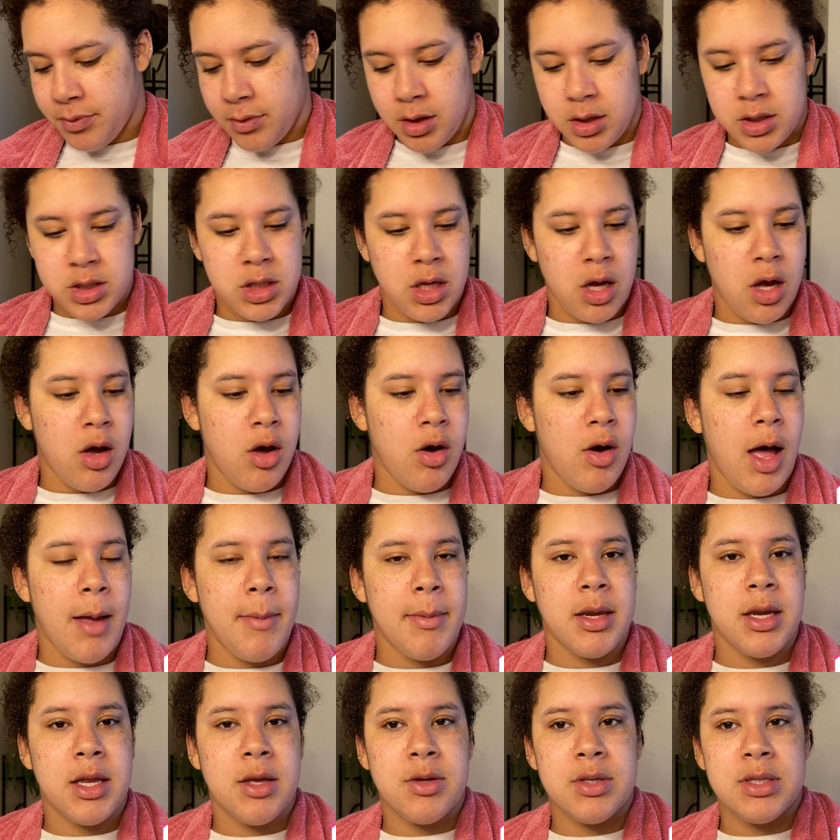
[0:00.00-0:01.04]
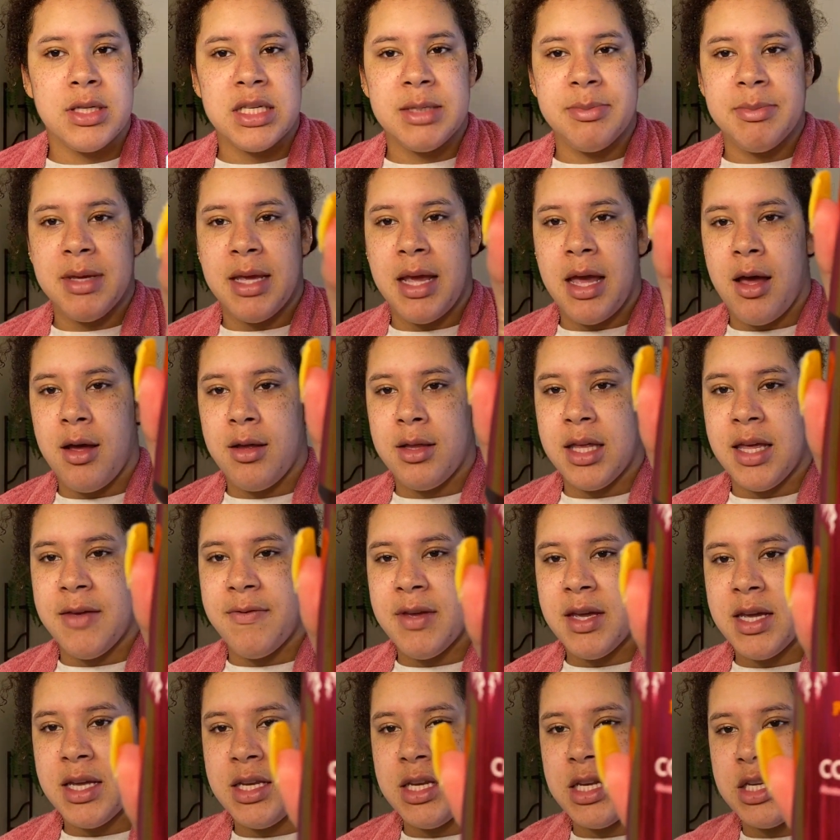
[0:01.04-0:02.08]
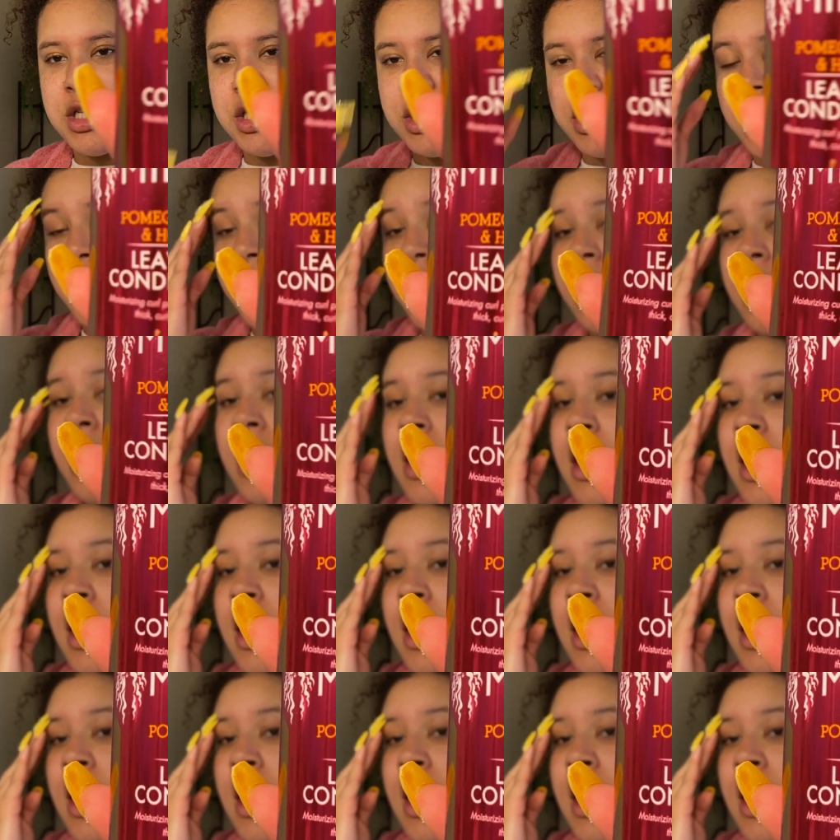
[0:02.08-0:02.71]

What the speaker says: So I'm going to use this Mielle leave-in conditioner.